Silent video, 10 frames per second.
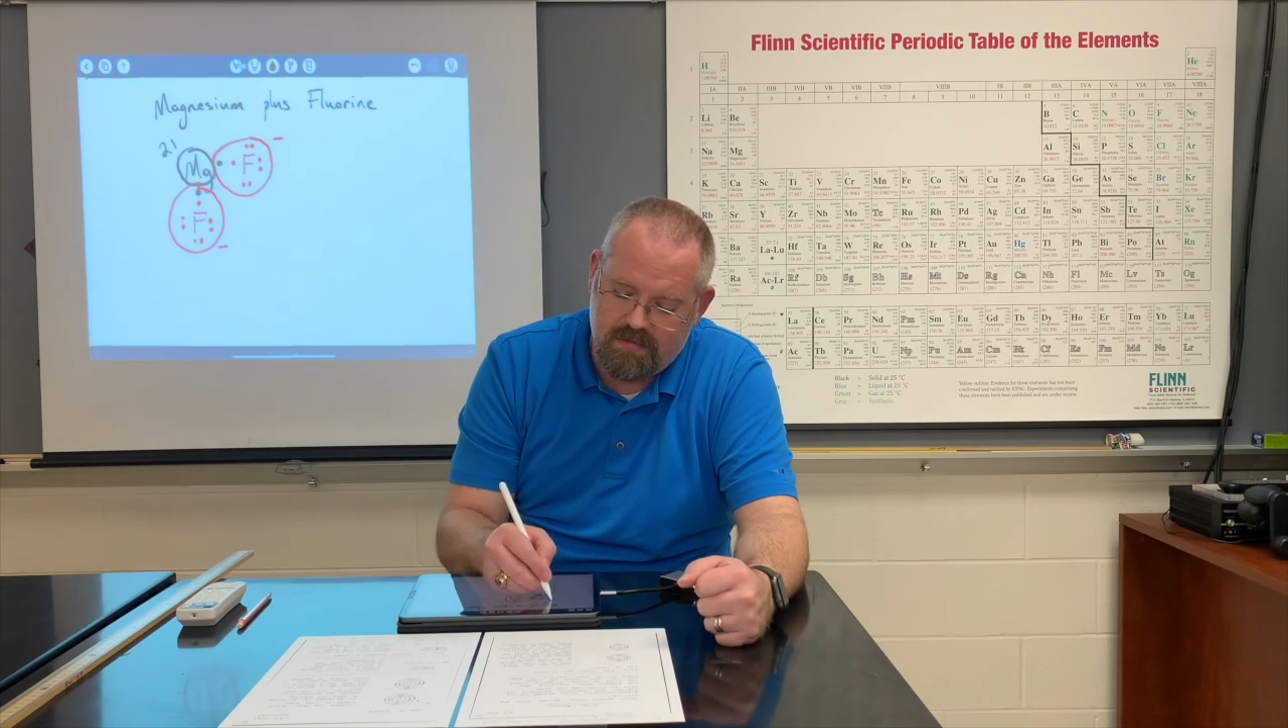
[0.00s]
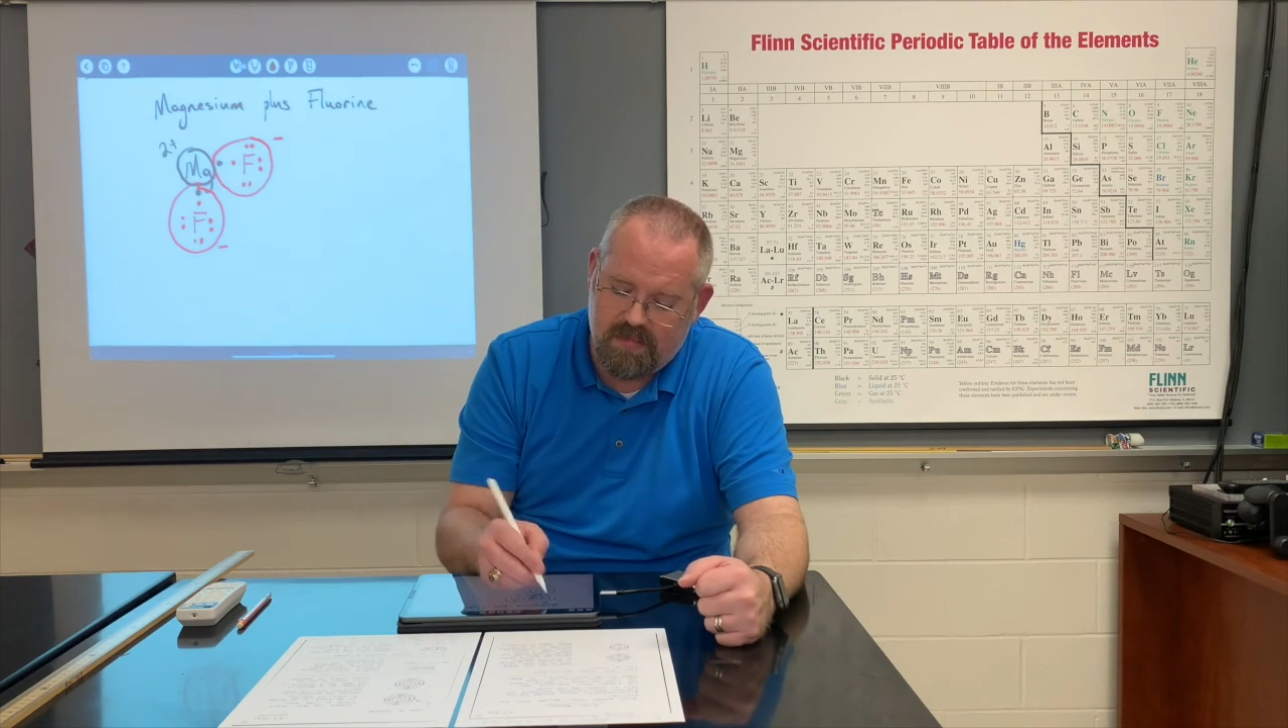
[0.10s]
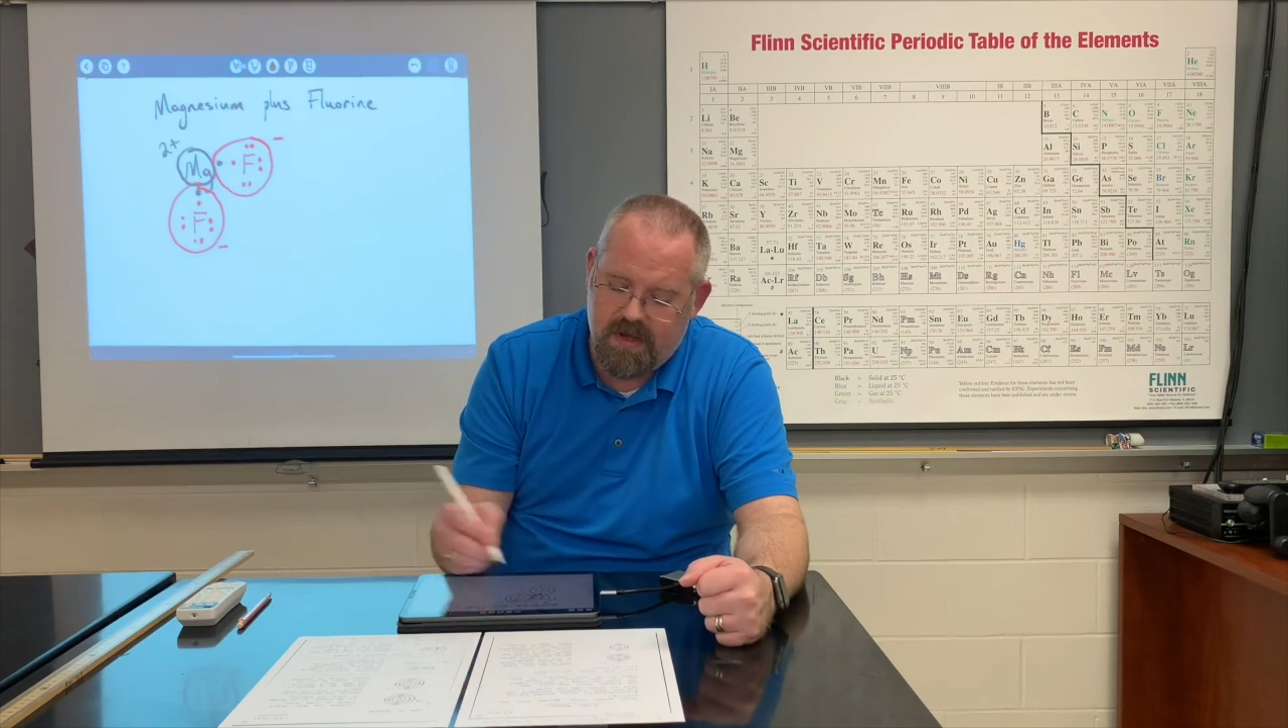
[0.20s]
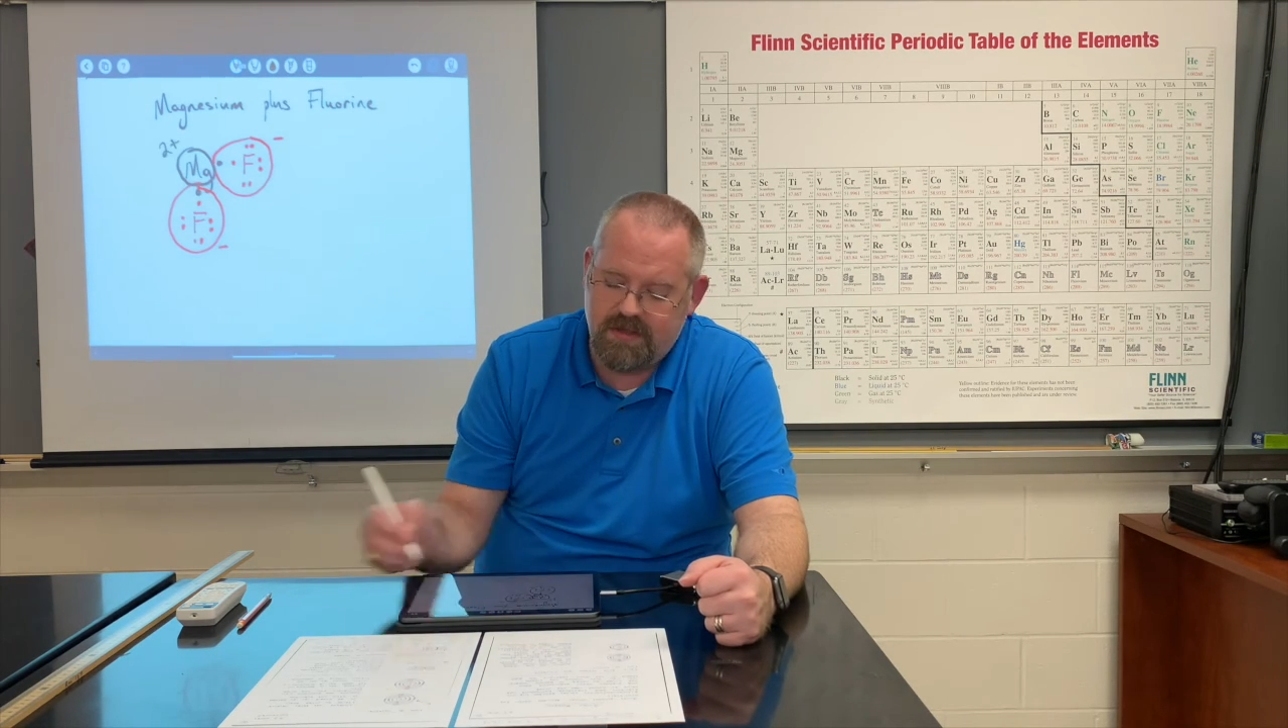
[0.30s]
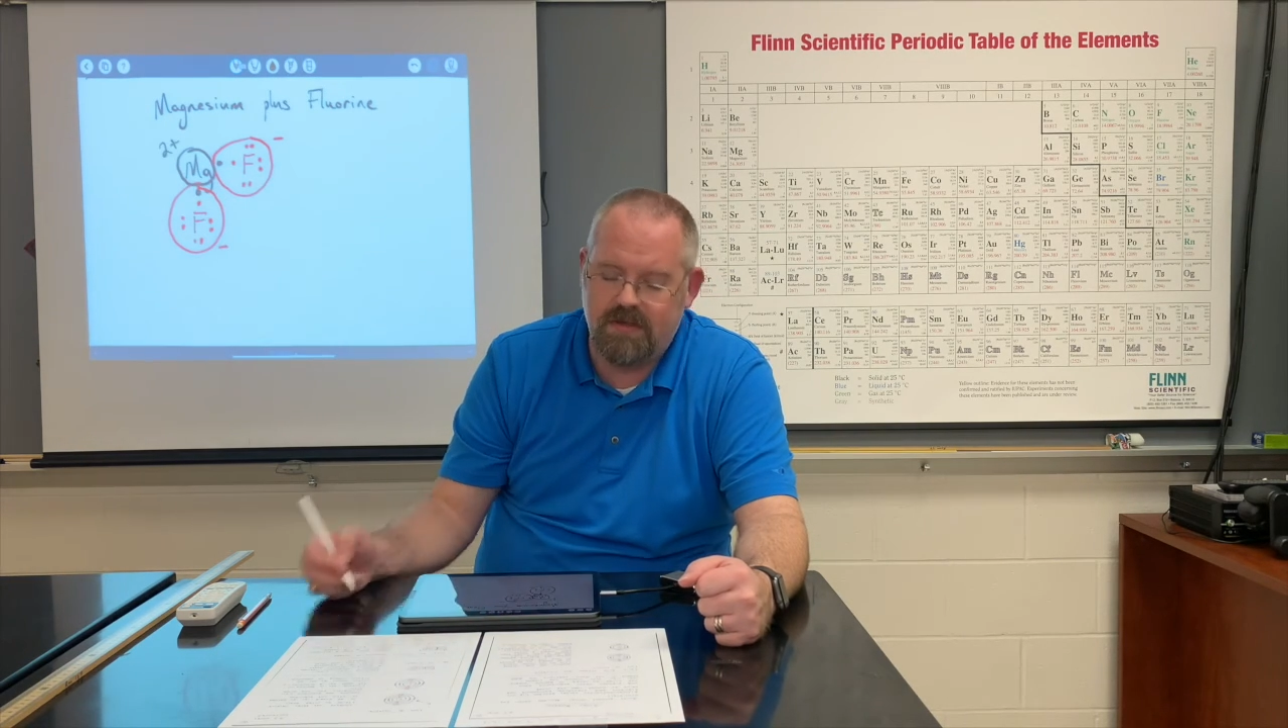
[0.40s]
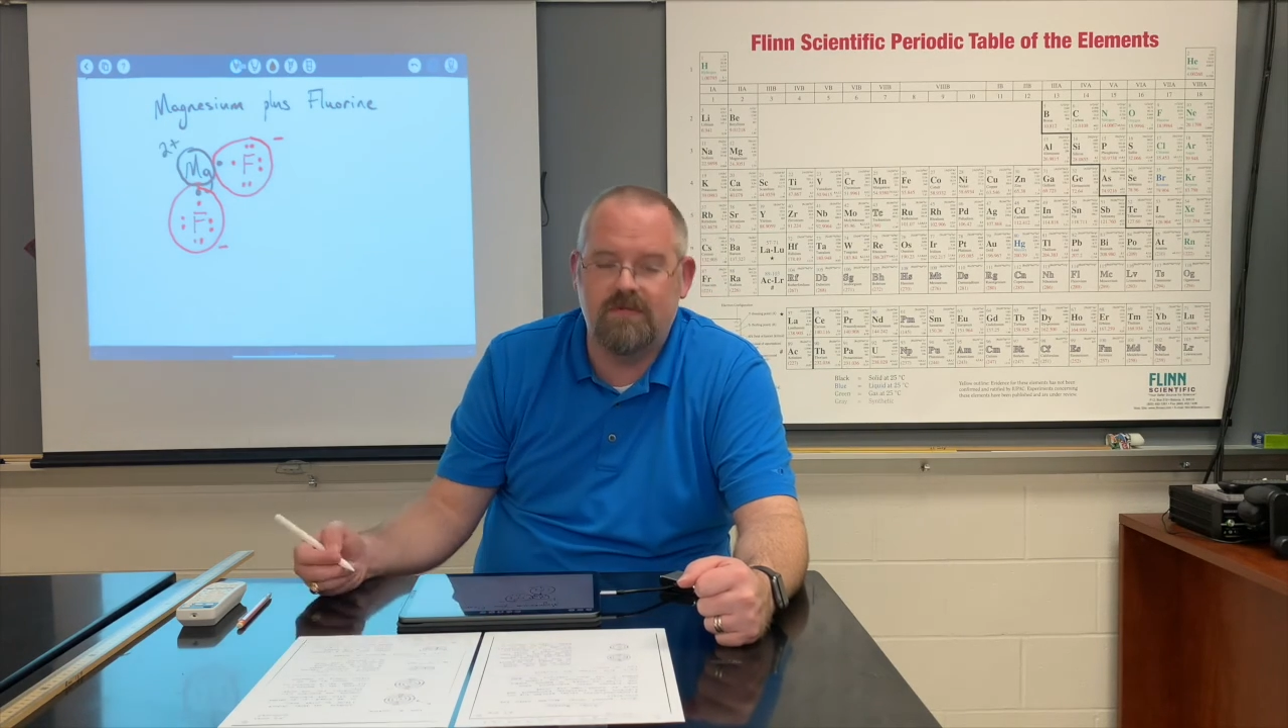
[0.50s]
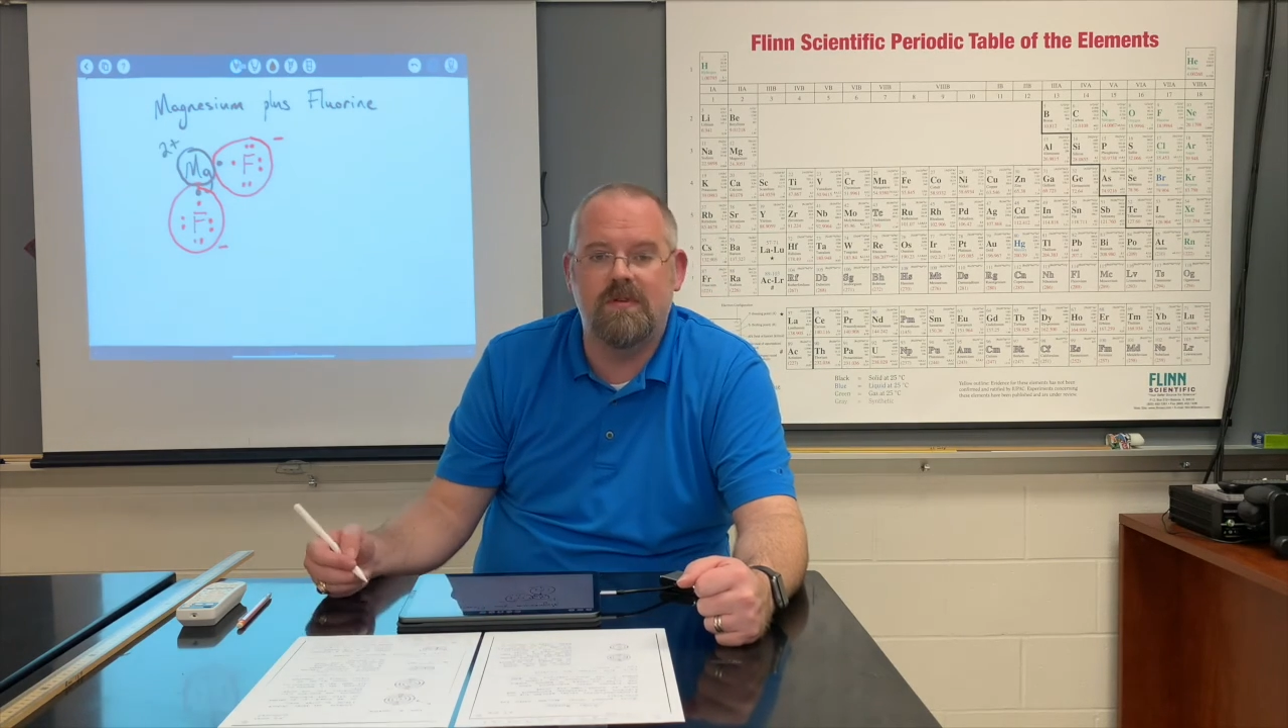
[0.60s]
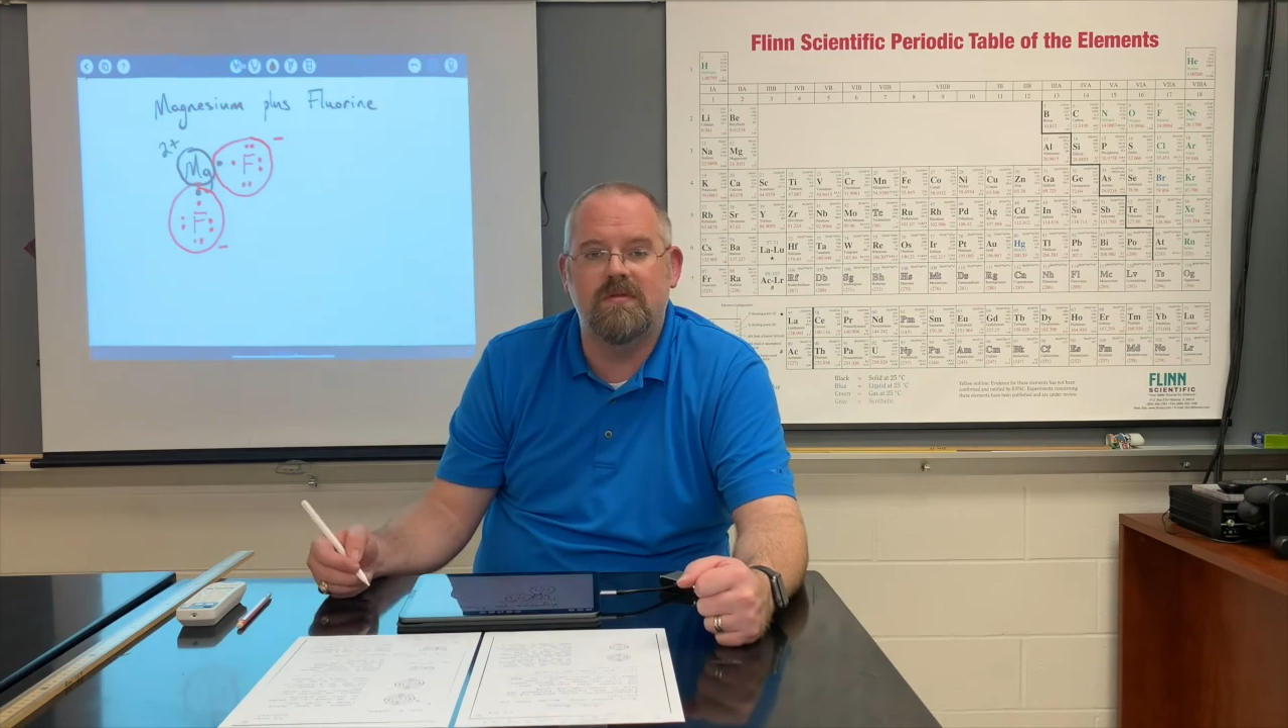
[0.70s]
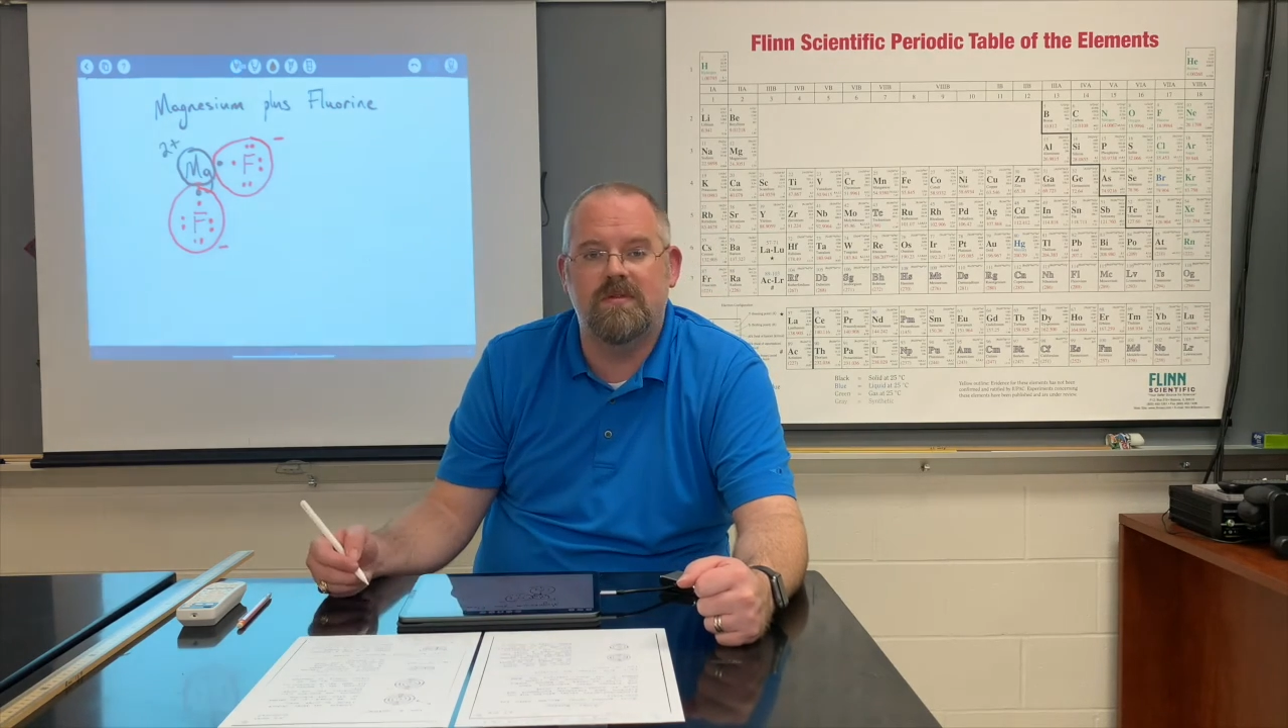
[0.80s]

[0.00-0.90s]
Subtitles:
+2